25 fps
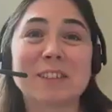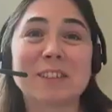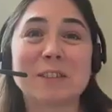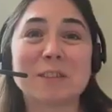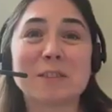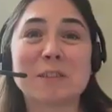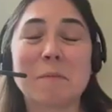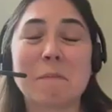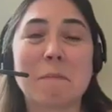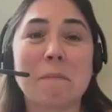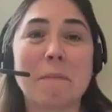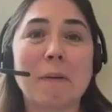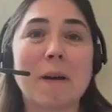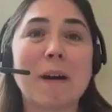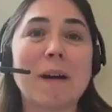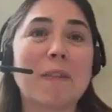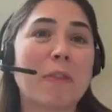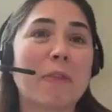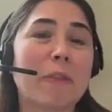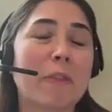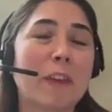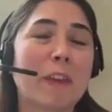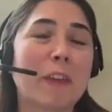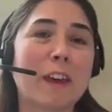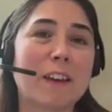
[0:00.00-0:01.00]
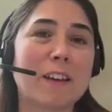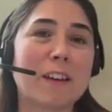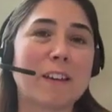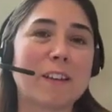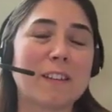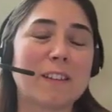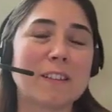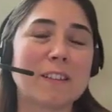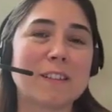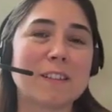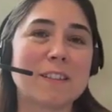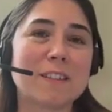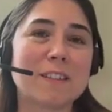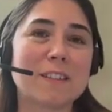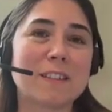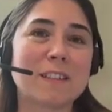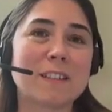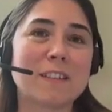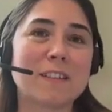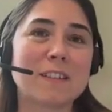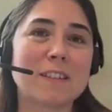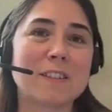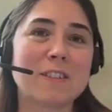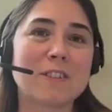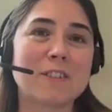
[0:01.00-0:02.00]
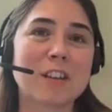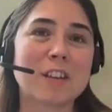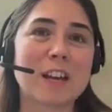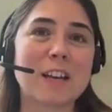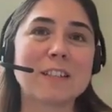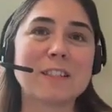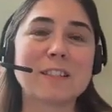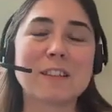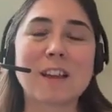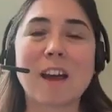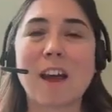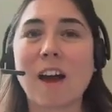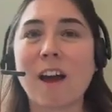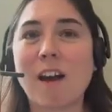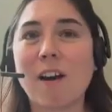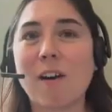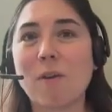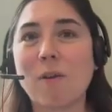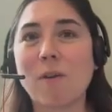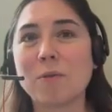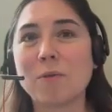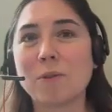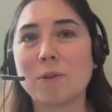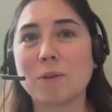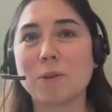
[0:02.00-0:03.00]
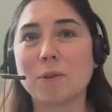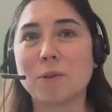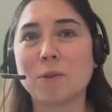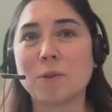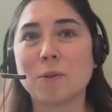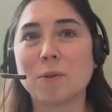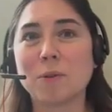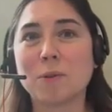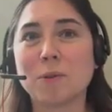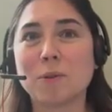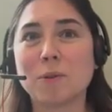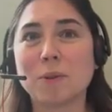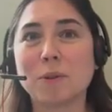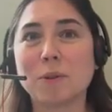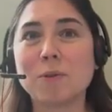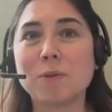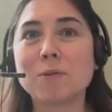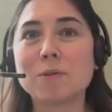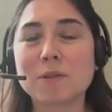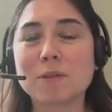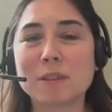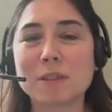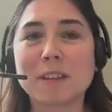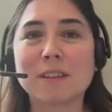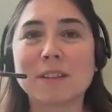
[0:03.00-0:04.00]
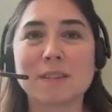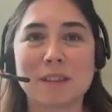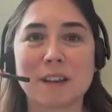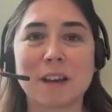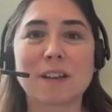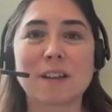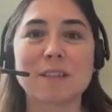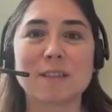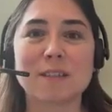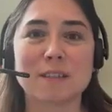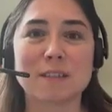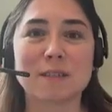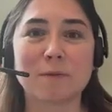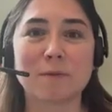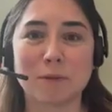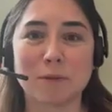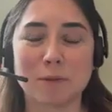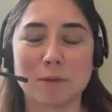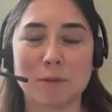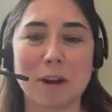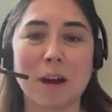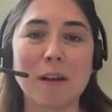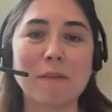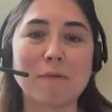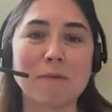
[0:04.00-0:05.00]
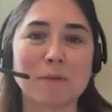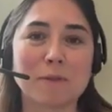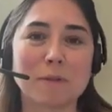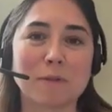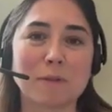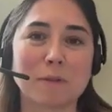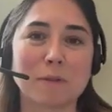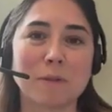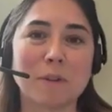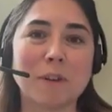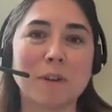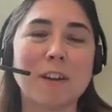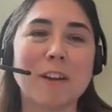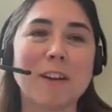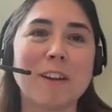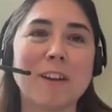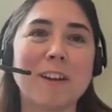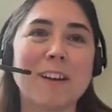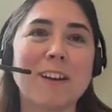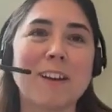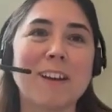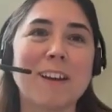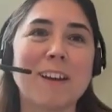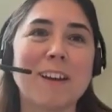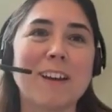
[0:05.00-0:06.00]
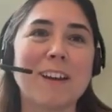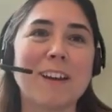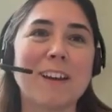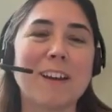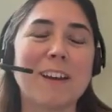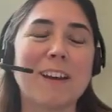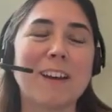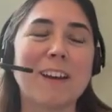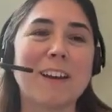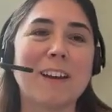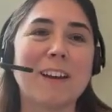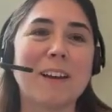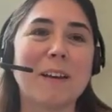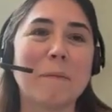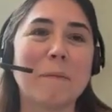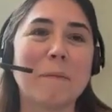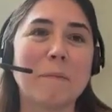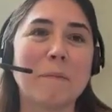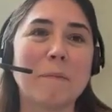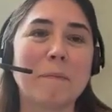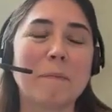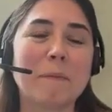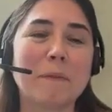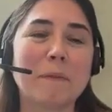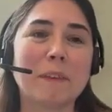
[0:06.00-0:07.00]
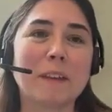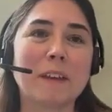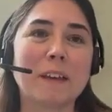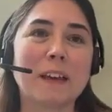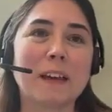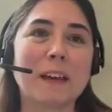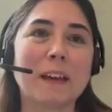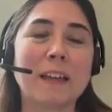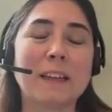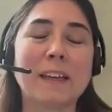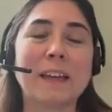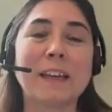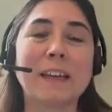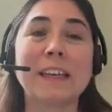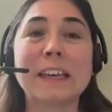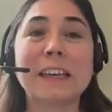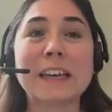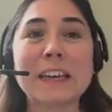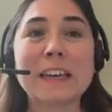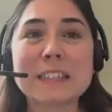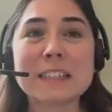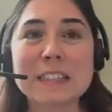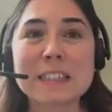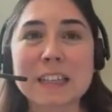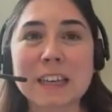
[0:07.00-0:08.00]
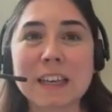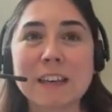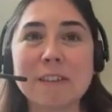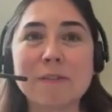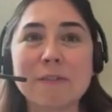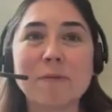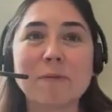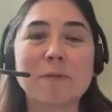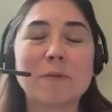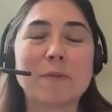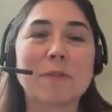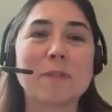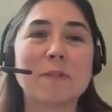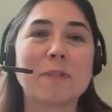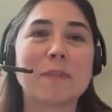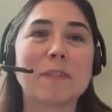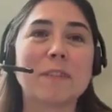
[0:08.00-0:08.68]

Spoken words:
are not a bad thing. It's just how you use that taxes for after. Um, and I guess if